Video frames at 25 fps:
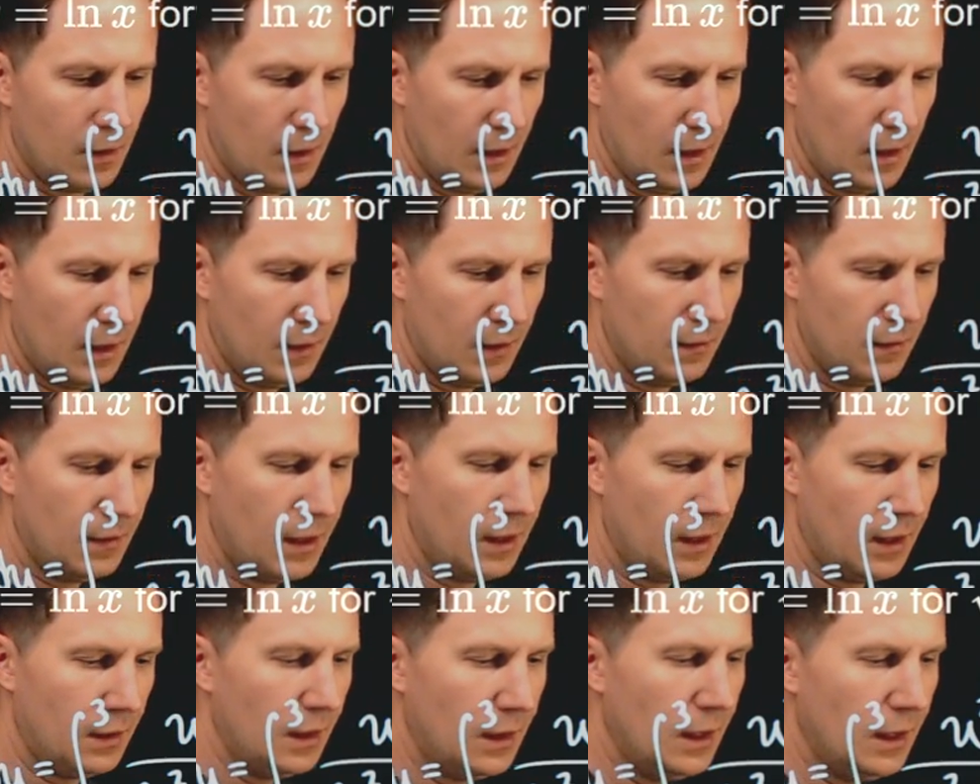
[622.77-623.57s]
and
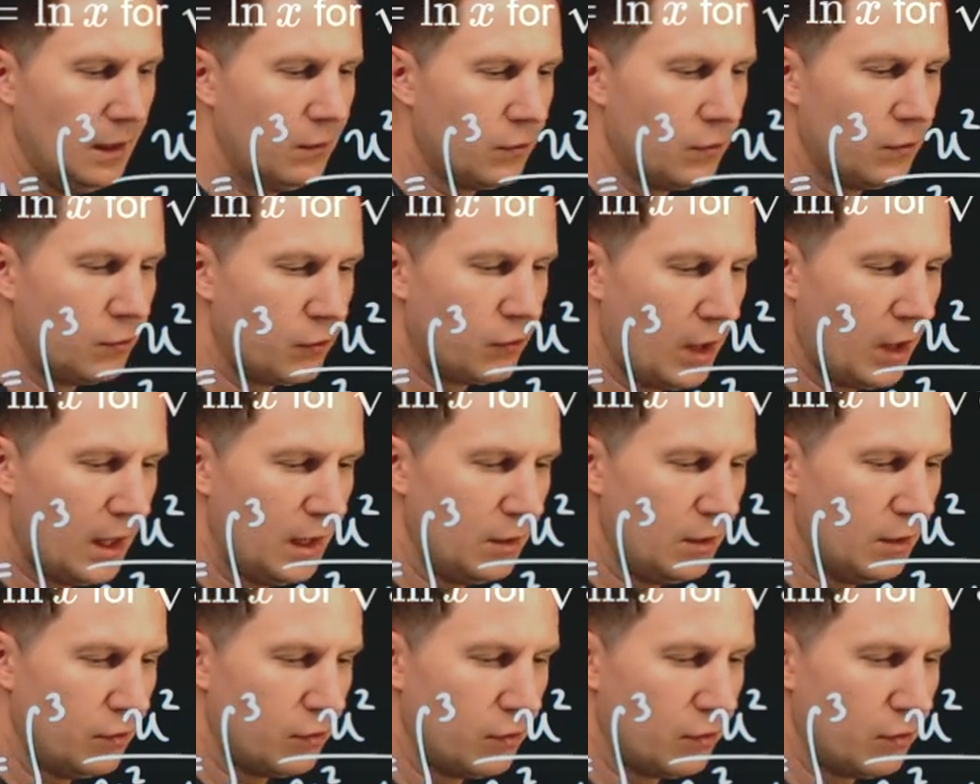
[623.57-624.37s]
then its
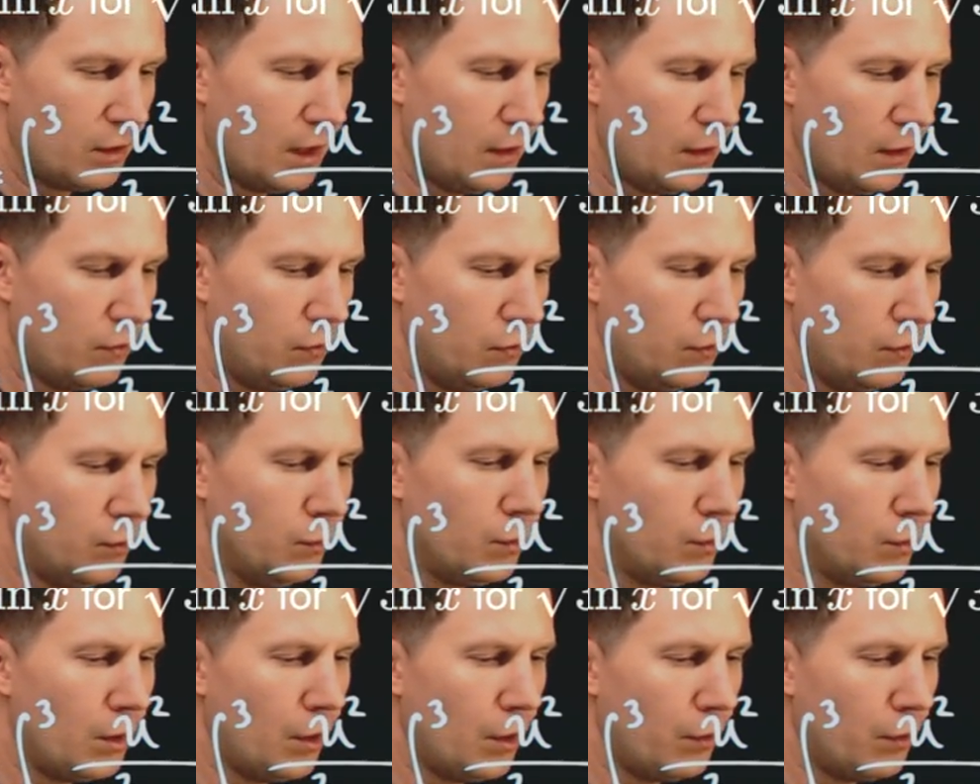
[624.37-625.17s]
change as
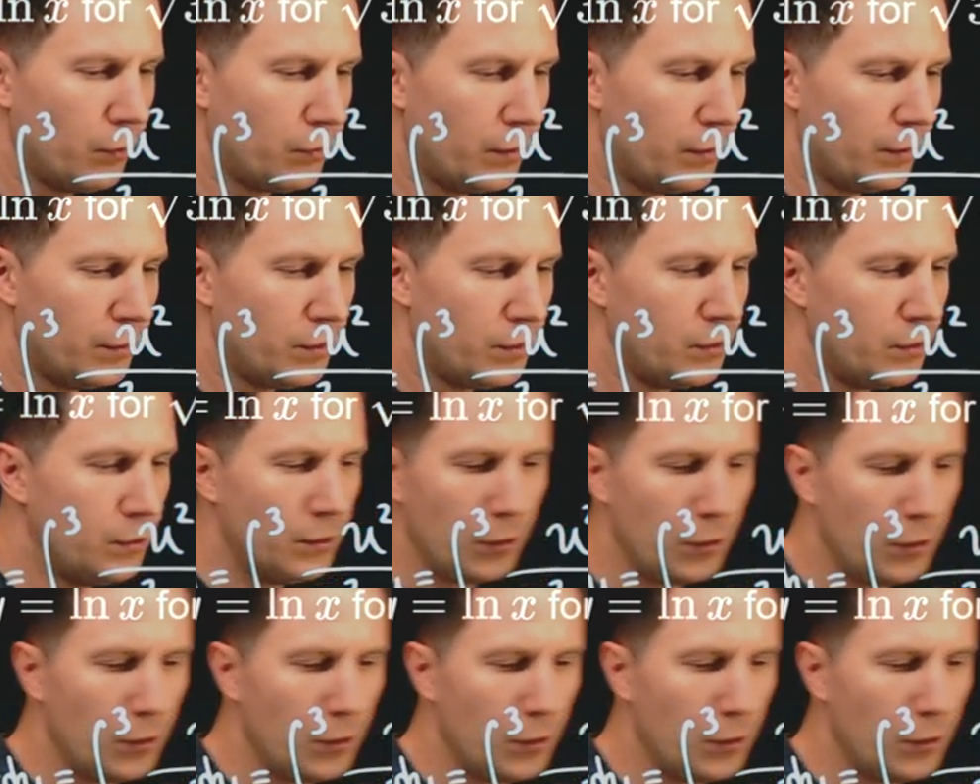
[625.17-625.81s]
u goes from 2 to